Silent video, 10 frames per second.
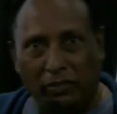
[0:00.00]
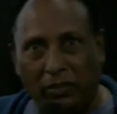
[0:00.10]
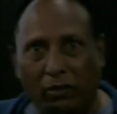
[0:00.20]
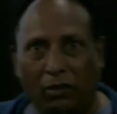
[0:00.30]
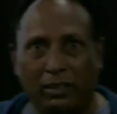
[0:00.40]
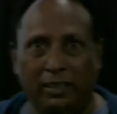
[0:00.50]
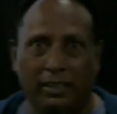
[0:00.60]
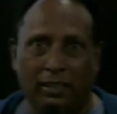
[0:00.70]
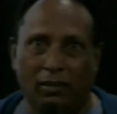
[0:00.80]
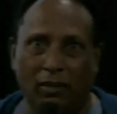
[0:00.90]
Regard in
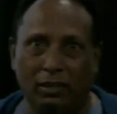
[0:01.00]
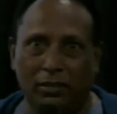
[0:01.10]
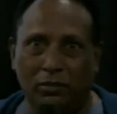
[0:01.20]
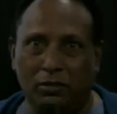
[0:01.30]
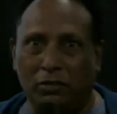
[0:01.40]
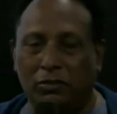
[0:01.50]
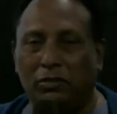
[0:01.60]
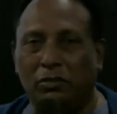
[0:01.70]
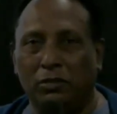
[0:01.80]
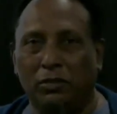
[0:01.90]
the Cannes
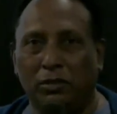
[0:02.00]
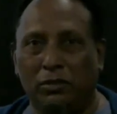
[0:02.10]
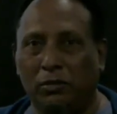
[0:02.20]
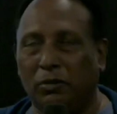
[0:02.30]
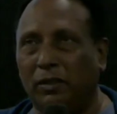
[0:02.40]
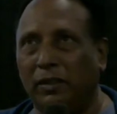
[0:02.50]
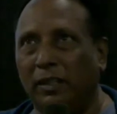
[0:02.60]
2022.